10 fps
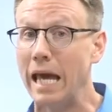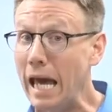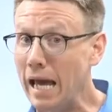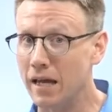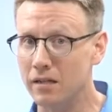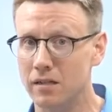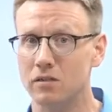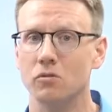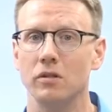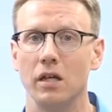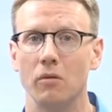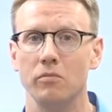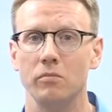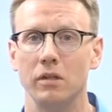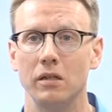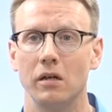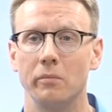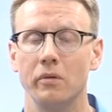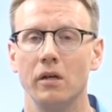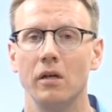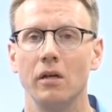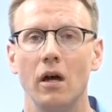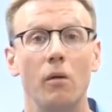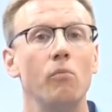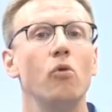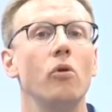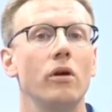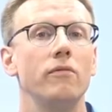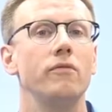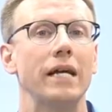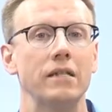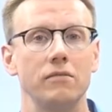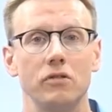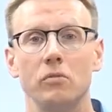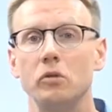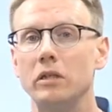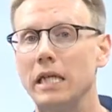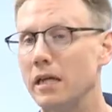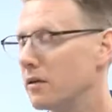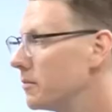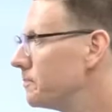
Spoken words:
and it's going to help you become a more effective communicator.